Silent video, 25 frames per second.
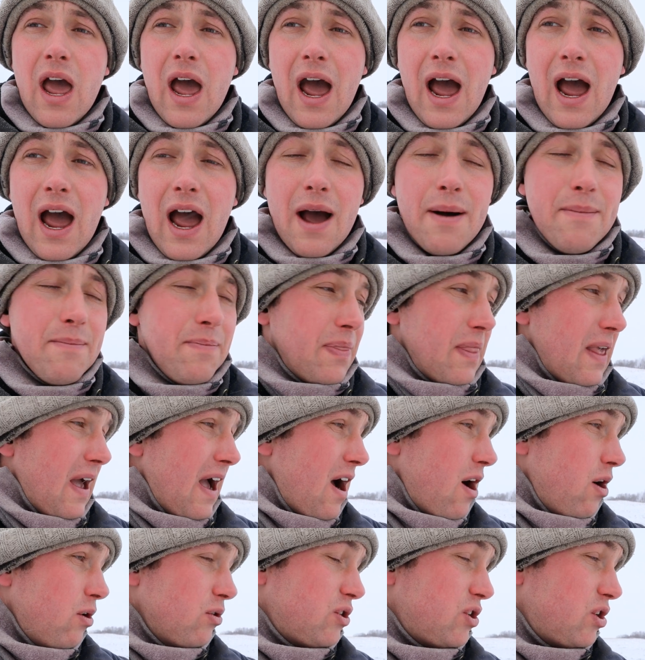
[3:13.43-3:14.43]
um,
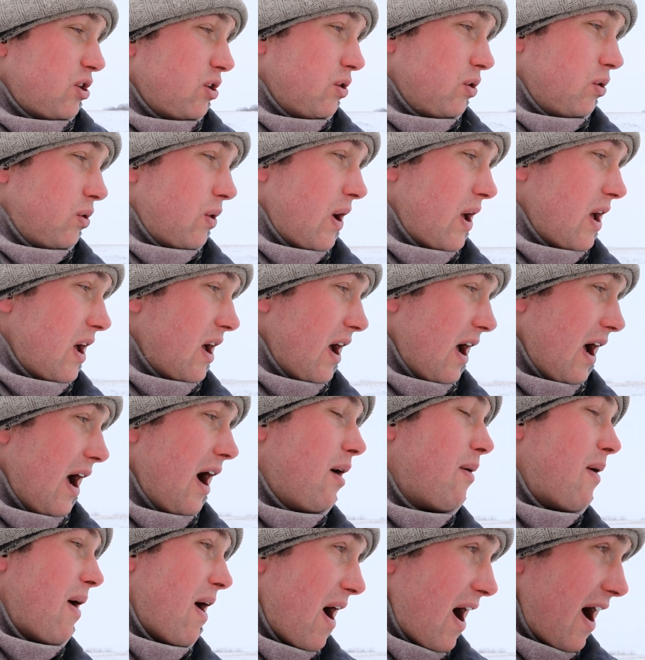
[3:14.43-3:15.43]
how to
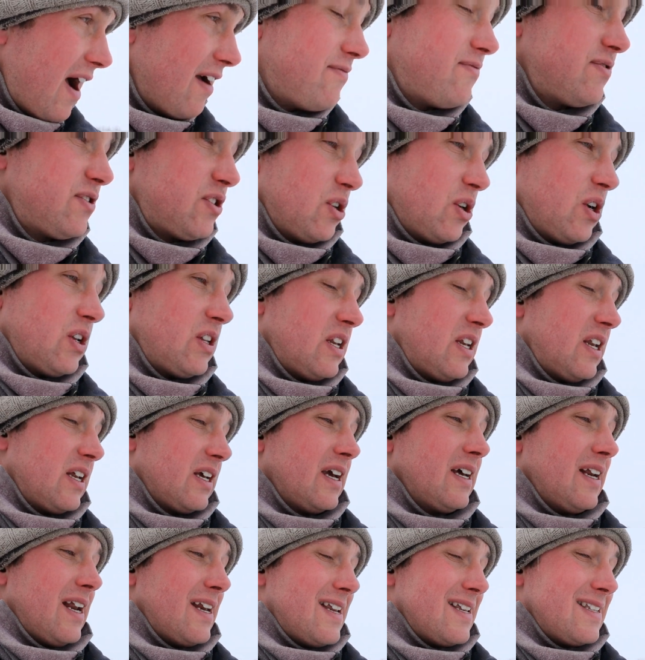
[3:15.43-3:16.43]
how I've started to
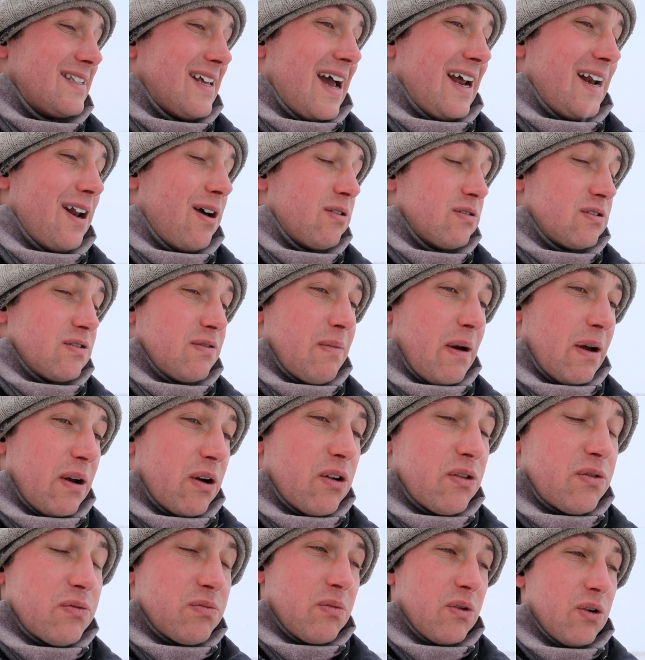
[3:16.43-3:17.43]
kind of design out some of my
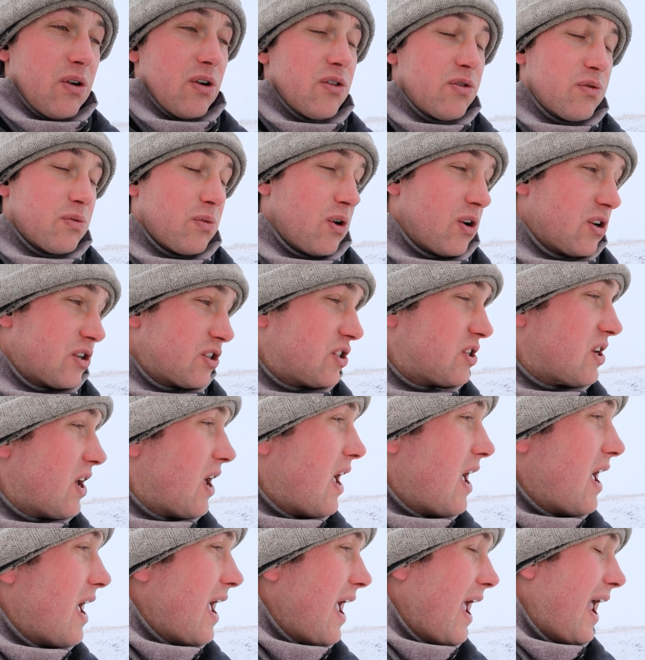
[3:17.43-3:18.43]
earth earthworks
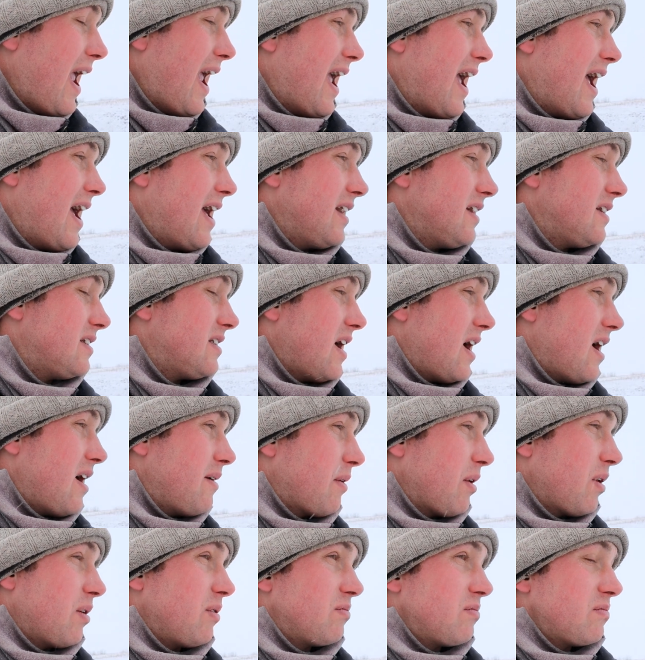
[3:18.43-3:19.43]
and uh,
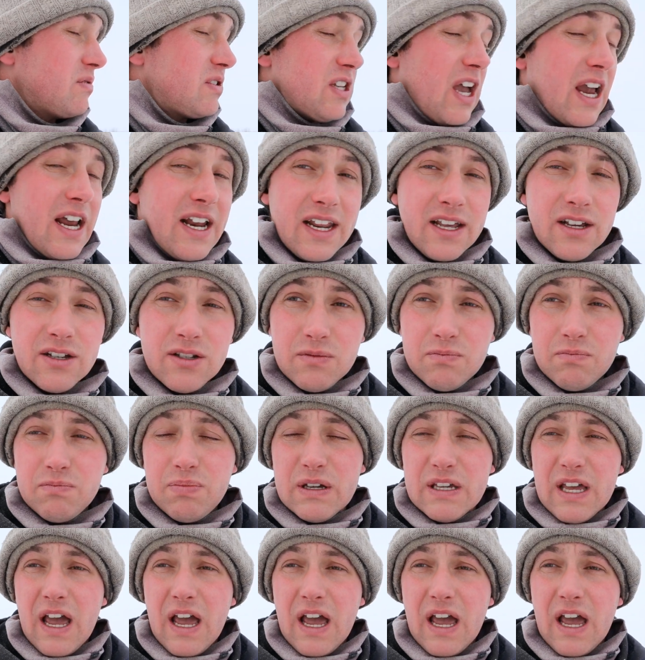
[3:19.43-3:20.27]
you know sightings,